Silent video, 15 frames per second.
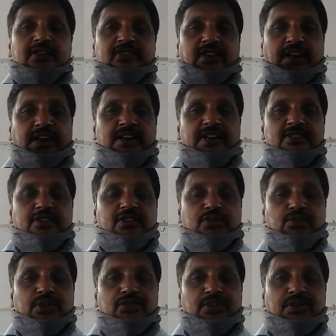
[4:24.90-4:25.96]
Second is
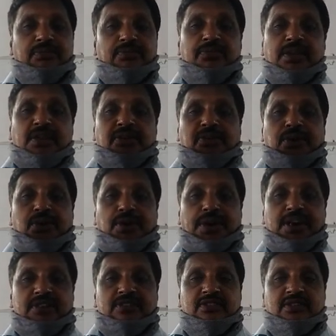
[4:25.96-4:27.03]
situation. Third
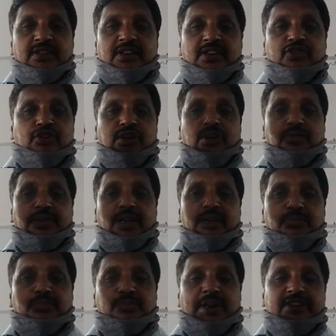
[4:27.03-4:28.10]
is history of
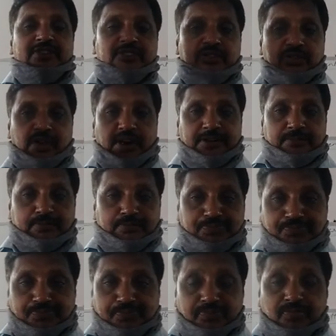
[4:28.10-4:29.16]
the place. Right.
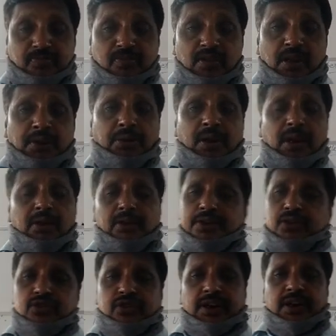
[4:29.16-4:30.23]

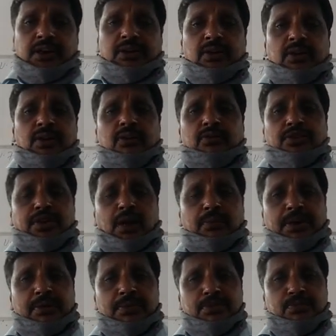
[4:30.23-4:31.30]
You see,
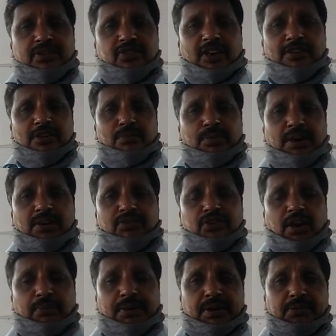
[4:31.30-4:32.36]
Visakhapatnam is best example. And
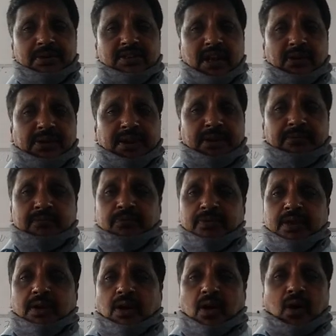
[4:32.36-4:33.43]
Visakhapatnam is having
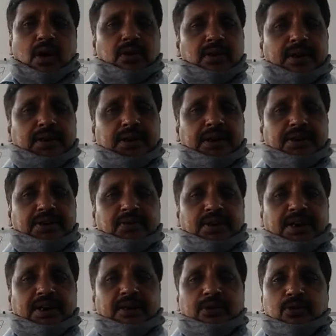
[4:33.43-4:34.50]
all the
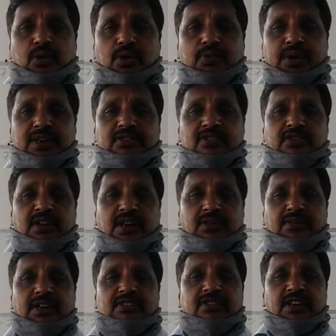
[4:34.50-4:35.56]
connectivity: roadways,
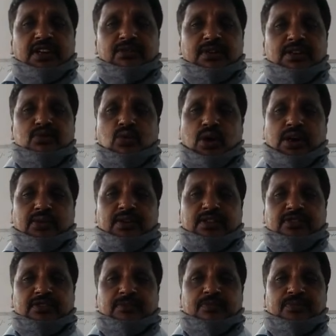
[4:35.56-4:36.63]
railways, airways,
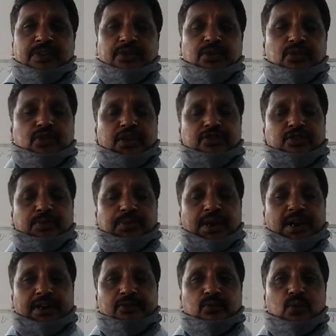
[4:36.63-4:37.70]
waterways. Hindustan
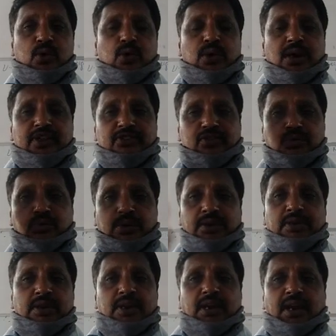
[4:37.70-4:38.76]
shipyard, oldest one.